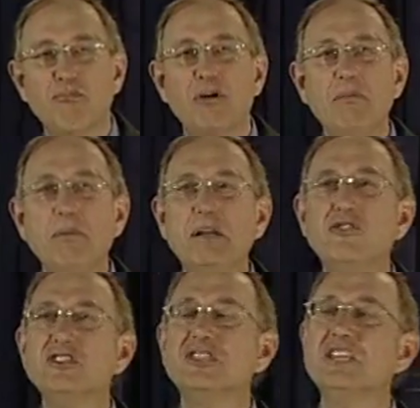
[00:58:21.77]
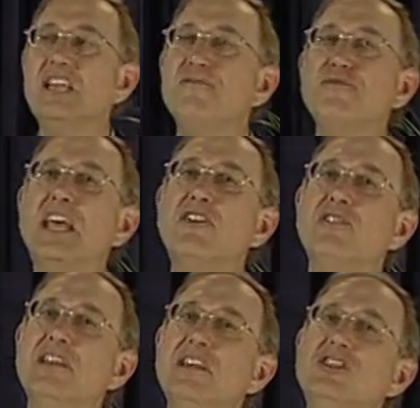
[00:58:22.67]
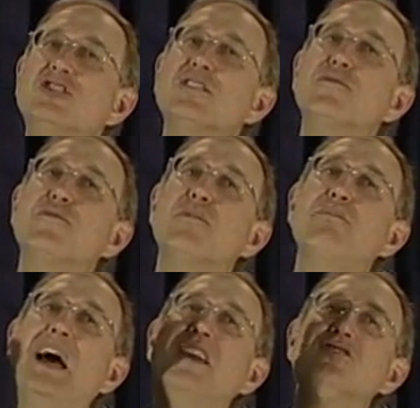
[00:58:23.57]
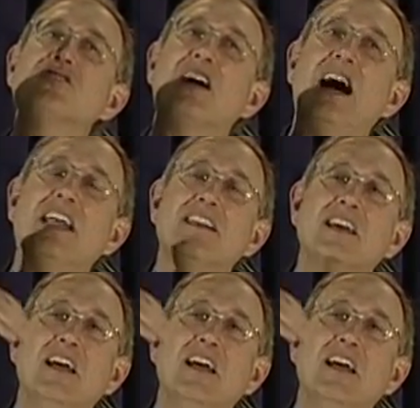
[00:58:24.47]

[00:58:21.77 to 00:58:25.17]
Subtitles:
probably received their religion from Palestine